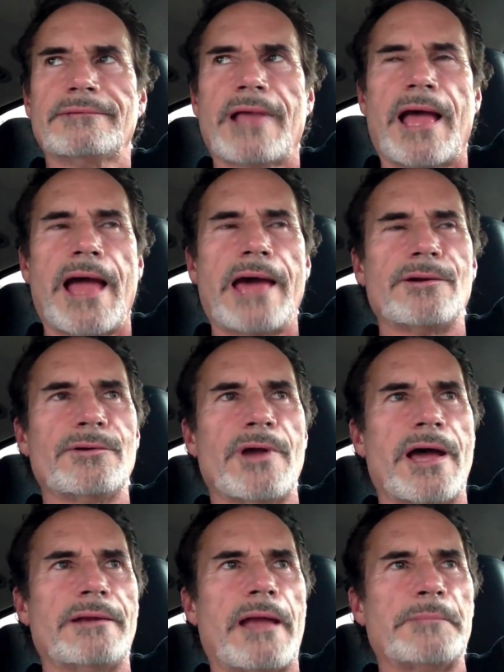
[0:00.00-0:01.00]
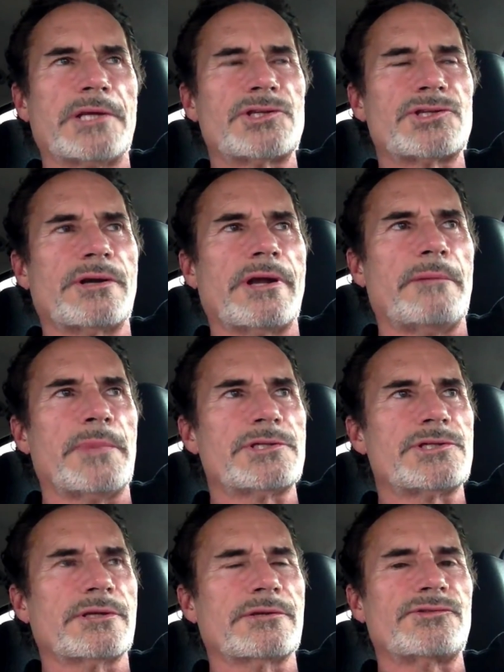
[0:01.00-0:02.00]
I, I, don't know. I, am not sure how
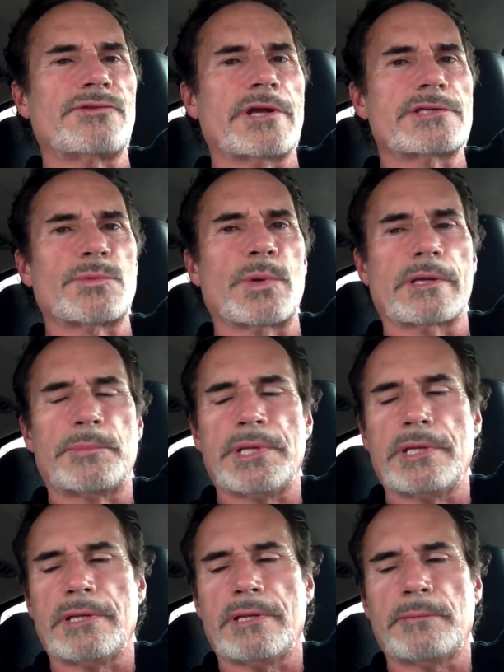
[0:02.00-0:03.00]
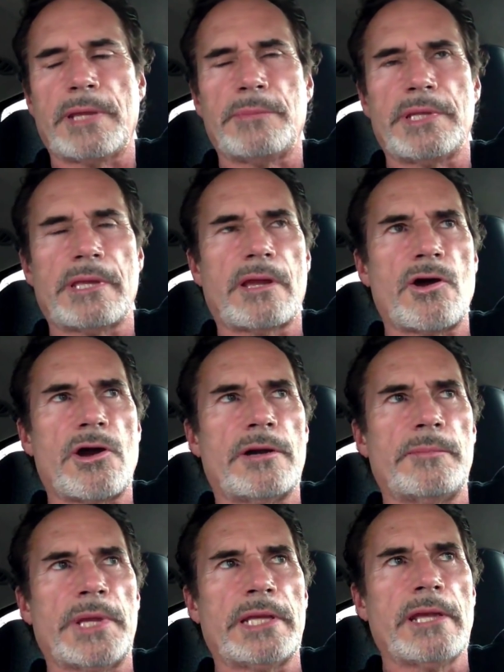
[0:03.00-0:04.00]
much you can trust Wikipedia. Maybe they are,
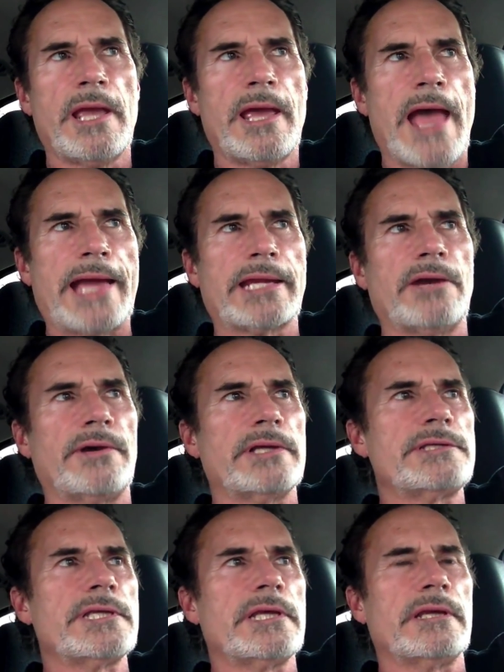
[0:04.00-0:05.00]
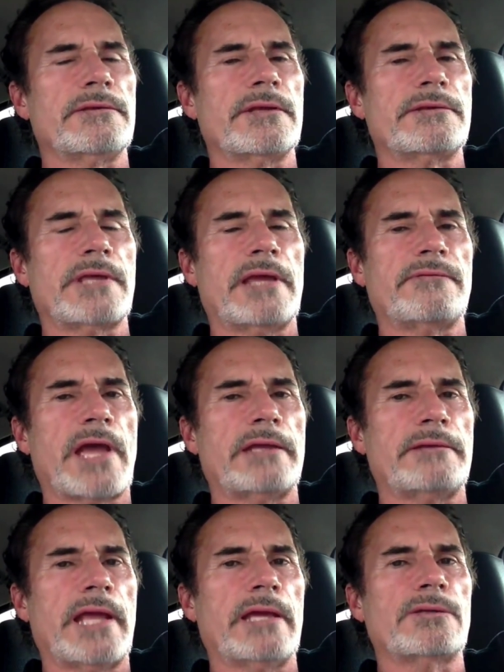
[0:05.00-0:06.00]
but I guarantee you that they've
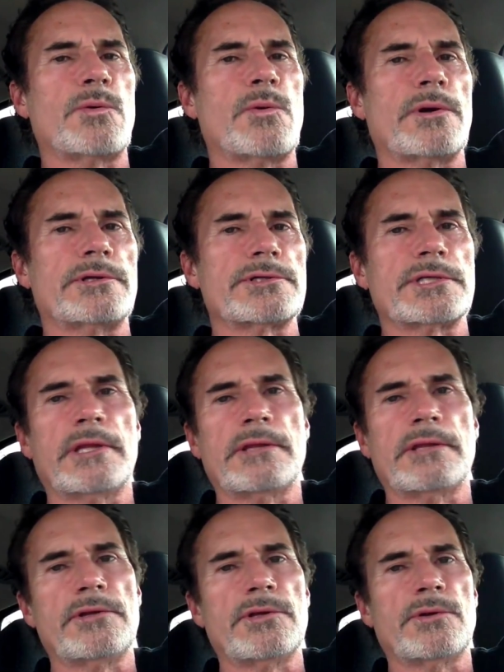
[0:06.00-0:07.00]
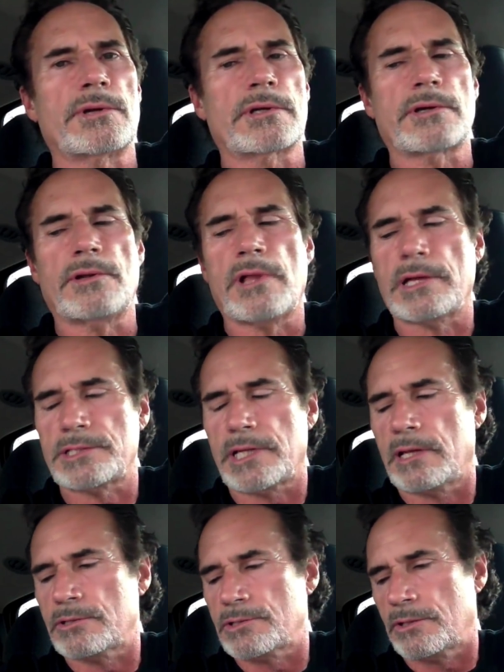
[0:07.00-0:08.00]
got headquarters in either New York or Los
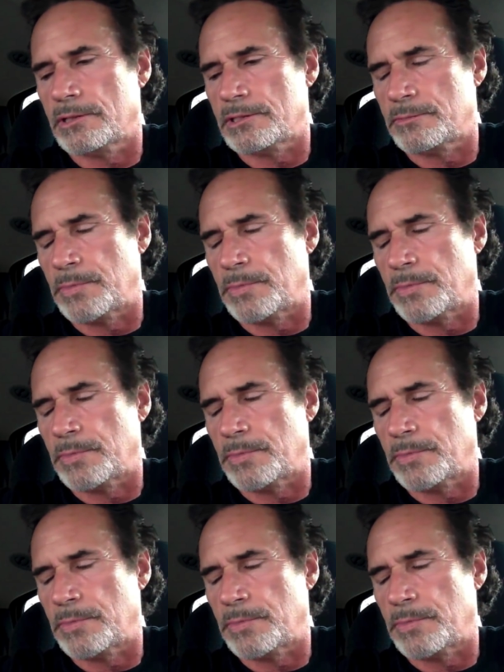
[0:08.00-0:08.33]
Angeles.